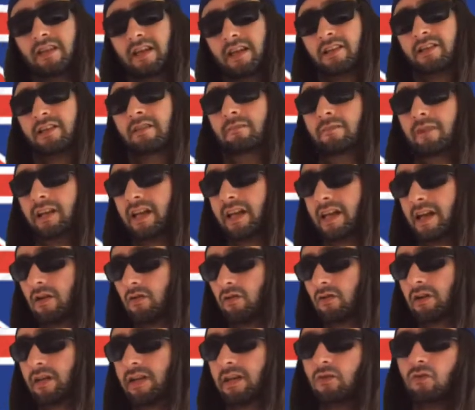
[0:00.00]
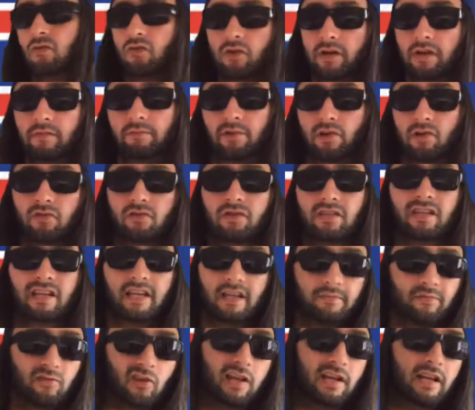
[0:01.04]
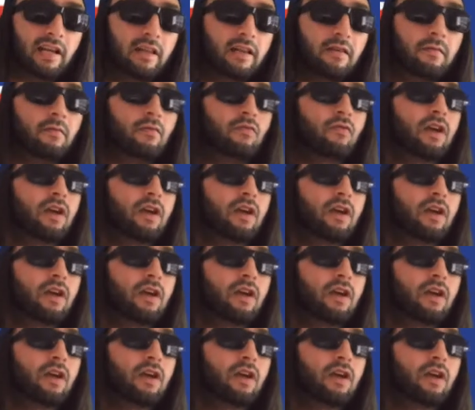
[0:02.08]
They simply cannot ignore it because it keeps hitting them,